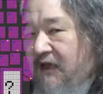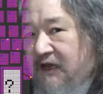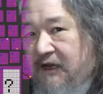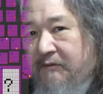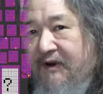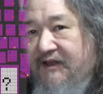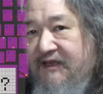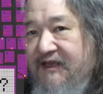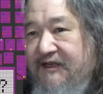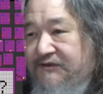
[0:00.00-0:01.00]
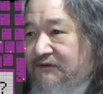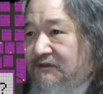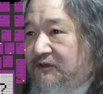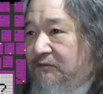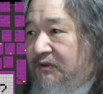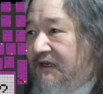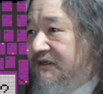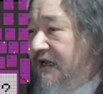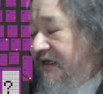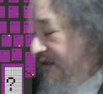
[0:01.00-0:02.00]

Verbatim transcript: uh, by the cancerous little plates.